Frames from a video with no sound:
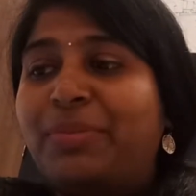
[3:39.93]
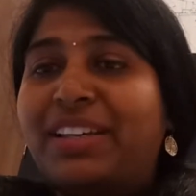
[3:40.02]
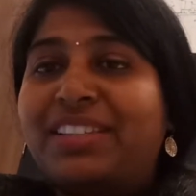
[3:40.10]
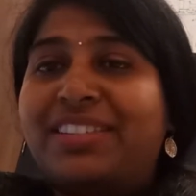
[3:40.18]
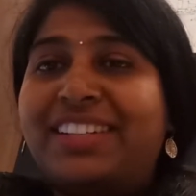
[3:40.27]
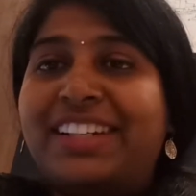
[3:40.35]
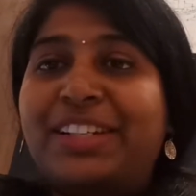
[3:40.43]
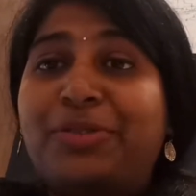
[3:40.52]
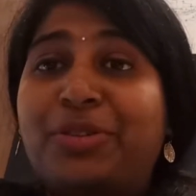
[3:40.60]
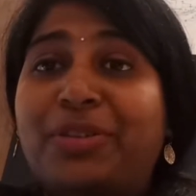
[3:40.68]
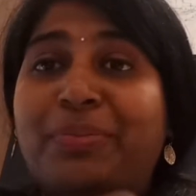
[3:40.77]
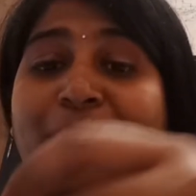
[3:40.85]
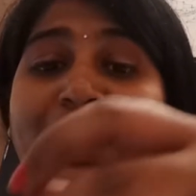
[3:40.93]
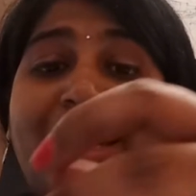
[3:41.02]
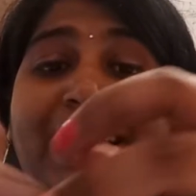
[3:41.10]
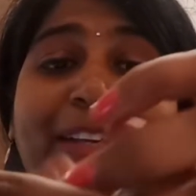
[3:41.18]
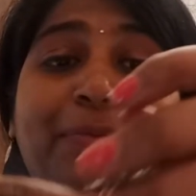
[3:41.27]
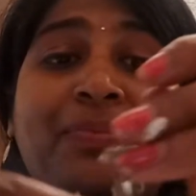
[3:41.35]
makes really good
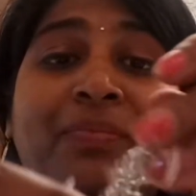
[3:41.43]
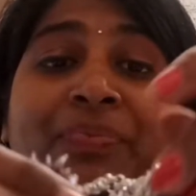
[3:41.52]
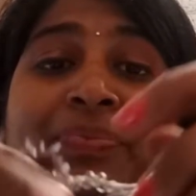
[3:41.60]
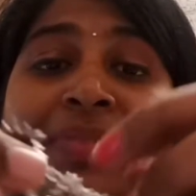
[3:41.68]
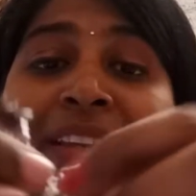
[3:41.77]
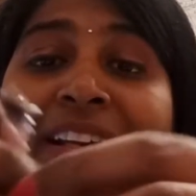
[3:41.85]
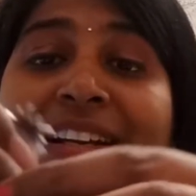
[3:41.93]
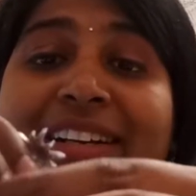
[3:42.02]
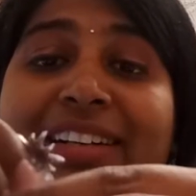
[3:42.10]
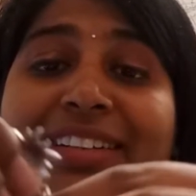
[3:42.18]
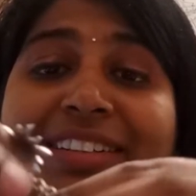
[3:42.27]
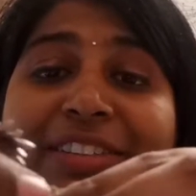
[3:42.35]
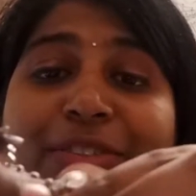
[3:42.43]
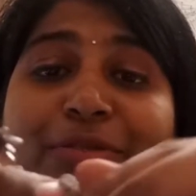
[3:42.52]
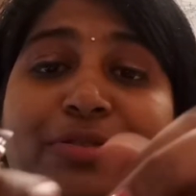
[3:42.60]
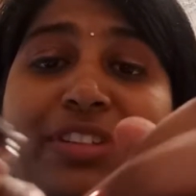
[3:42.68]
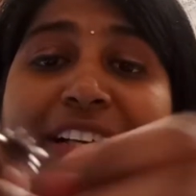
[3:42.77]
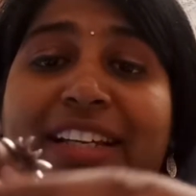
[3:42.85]
meaning
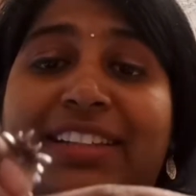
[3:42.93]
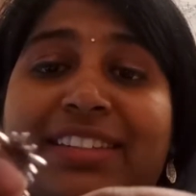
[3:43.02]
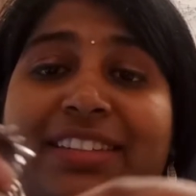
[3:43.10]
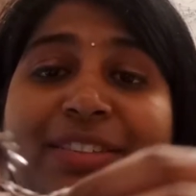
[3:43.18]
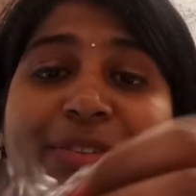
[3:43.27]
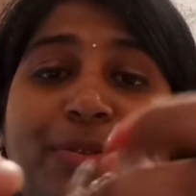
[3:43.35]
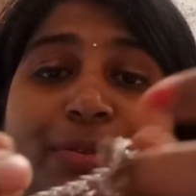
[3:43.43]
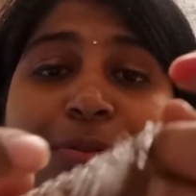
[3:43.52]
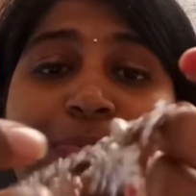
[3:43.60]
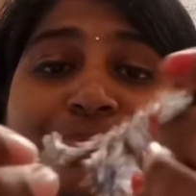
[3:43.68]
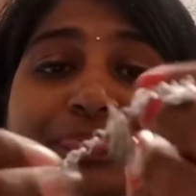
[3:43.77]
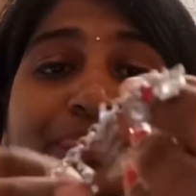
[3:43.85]
for kids. So,